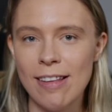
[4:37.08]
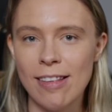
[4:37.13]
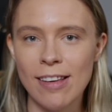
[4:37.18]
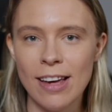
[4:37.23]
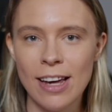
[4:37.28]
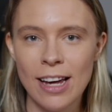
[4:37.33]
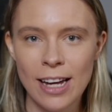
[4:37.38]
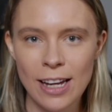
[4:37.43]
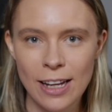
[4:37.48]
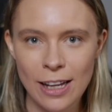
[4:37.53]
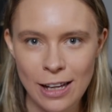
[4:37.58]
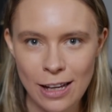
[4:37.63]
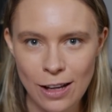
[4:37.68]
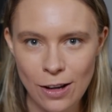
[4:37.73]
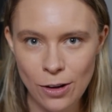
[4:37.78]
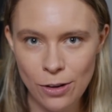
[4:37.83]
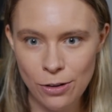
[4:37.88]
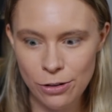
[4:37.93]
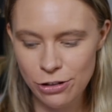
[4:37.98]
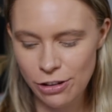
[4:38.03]
is
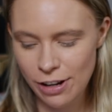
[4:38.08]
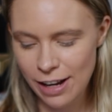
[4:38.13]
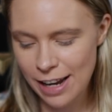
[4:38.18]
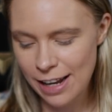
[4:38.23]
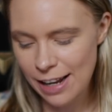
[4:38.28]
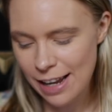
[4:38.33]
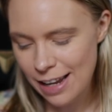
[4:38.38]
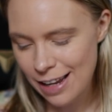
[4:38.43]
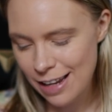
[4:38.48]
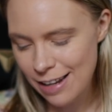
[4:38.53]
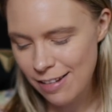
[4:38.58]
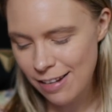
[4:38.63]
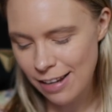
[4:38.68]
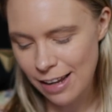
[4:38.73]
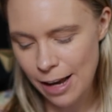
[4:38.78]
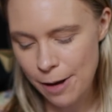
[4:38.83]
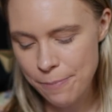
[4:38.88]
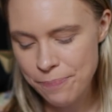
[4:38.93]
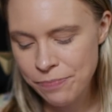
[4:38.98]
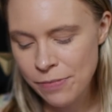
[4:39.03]
huge in
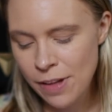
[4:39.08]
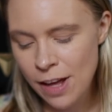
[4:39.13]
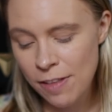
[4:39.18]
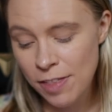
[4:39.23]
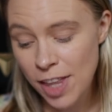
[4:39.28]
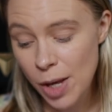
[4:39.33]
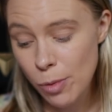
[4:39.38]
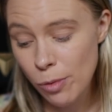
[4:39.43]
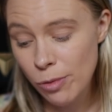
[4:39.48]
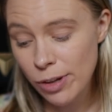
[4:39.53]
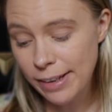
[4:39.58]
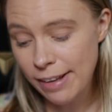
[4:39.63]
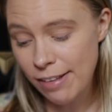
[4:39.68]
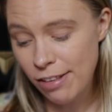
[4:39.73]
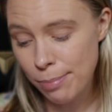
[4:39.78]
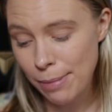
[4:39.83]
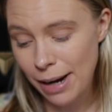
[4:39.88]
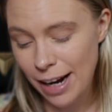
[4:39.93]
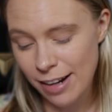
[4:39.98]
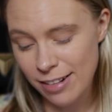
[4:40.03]
India, they were really
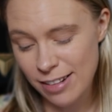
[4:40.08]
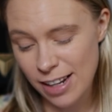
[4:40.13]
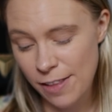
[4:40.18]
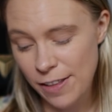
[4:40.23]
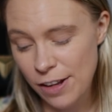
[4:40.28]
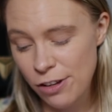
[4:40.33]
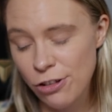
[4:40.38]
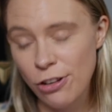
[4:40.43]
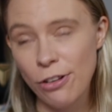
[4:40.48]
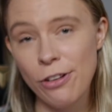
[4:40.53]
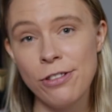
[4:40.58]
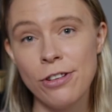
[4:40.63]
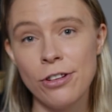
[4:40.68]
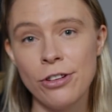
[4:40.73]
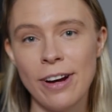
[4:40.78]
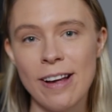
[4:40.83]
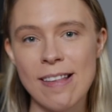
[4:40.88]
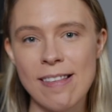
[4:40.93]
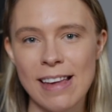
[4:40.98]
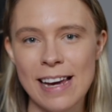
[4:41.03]
smart and they chose to
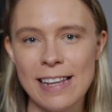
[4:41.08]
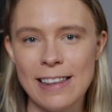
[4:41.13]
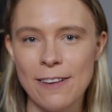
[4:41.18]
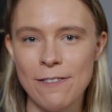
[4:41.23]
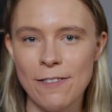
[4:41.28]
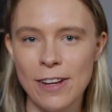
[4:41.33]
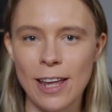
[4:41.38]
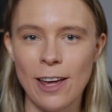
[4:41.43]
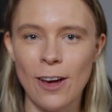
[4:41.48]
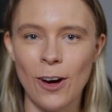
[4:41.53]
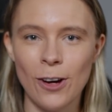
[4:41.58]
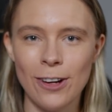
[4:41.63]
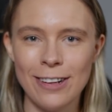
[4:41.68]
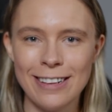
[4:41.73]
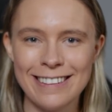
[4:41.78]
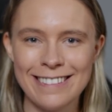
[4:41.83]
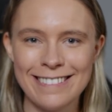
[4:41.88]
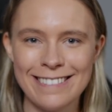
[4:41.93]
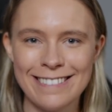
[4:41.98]
translate their video